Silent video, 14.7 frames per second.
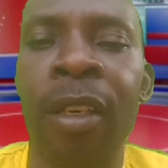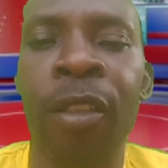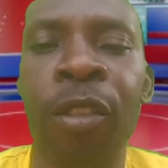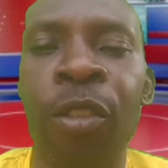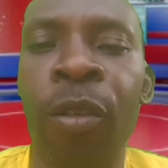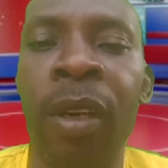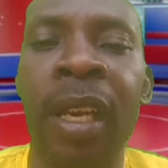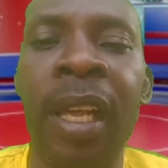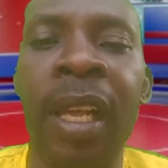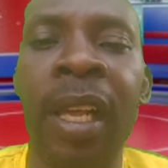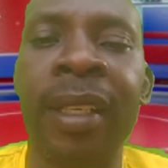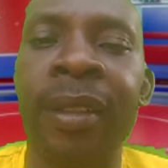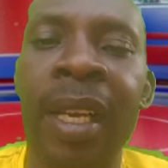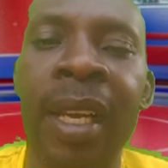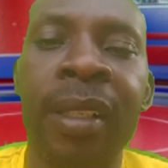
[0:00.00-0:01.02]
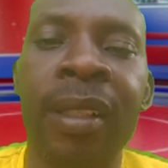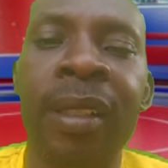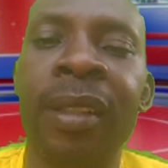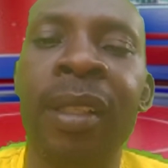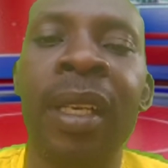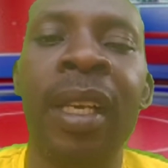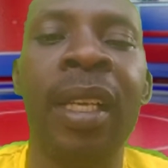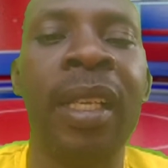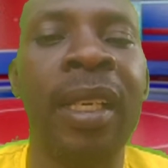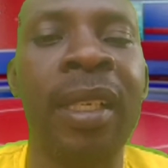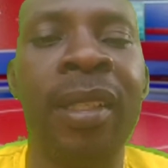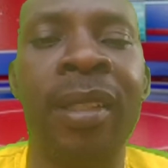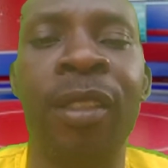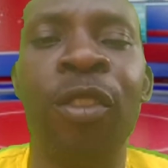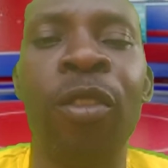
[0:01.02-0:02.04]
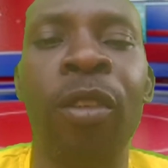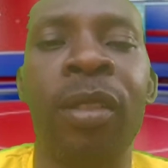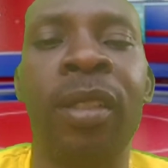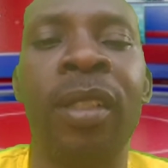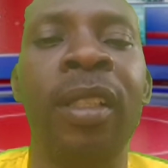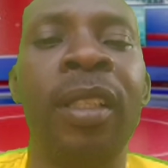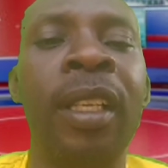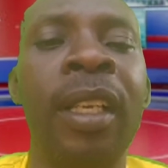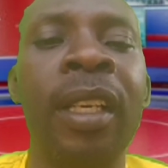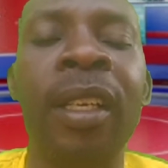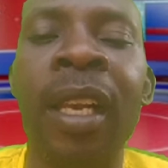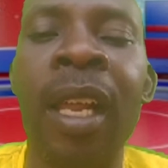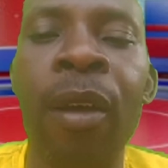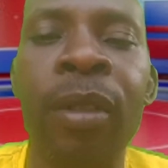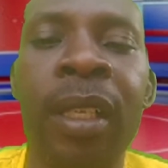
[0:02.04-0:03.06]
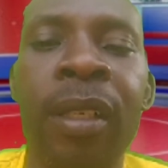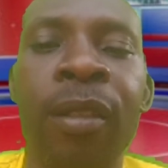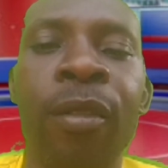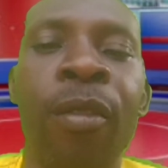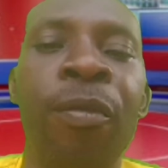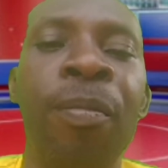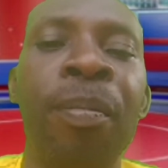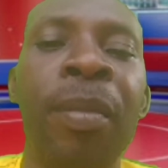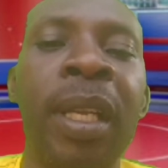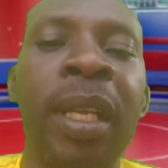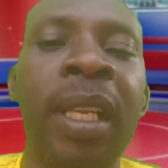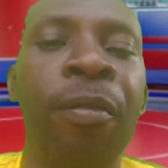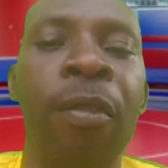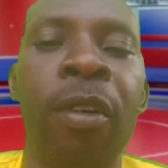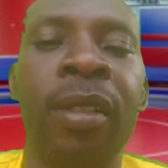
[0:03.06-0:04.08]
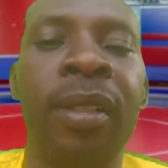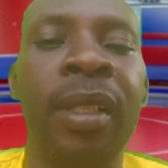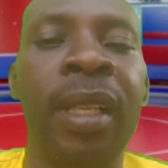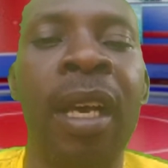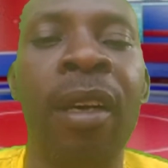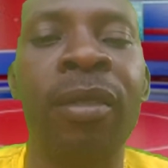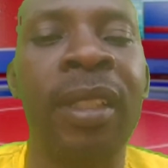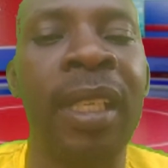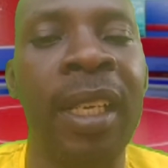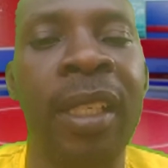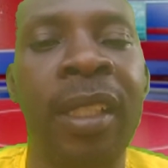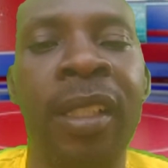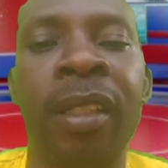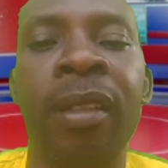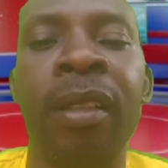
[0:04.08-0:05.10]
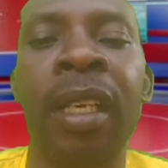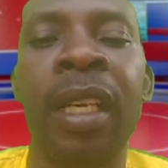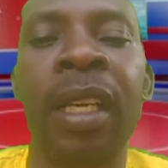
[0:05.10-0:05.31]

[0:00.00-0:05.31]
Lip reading: Chole attack is just the loudest of many voices now challenging